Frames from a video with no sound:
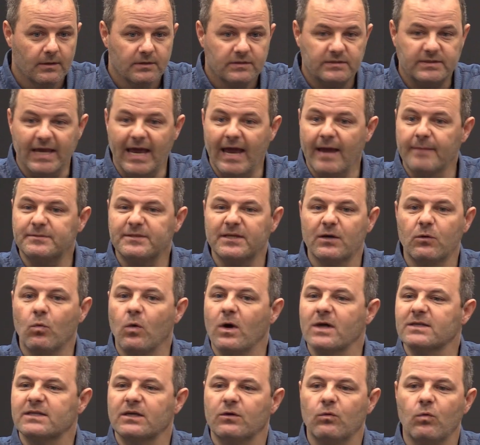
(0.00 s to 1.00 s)
Samson
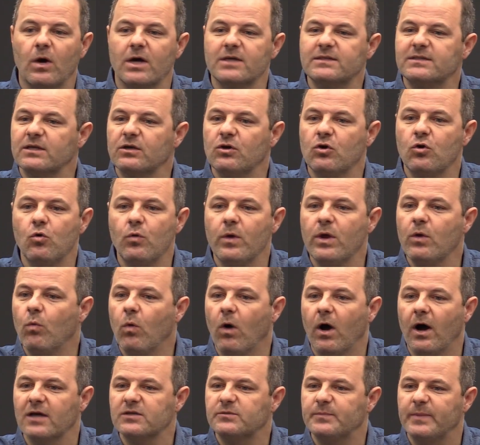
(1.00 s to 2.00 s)
wasn't who he
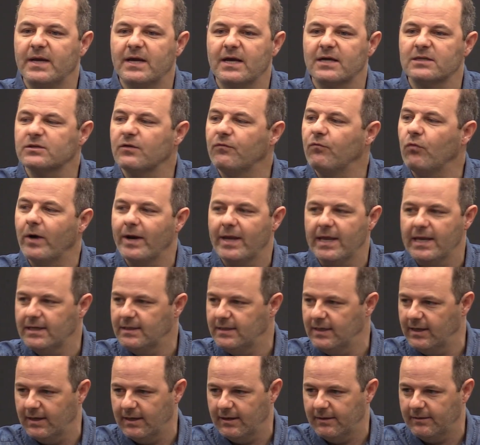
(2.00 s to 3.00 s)
was because of what he
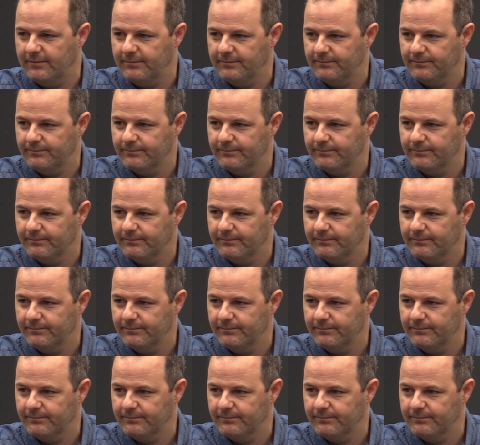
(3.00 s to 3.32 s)
did.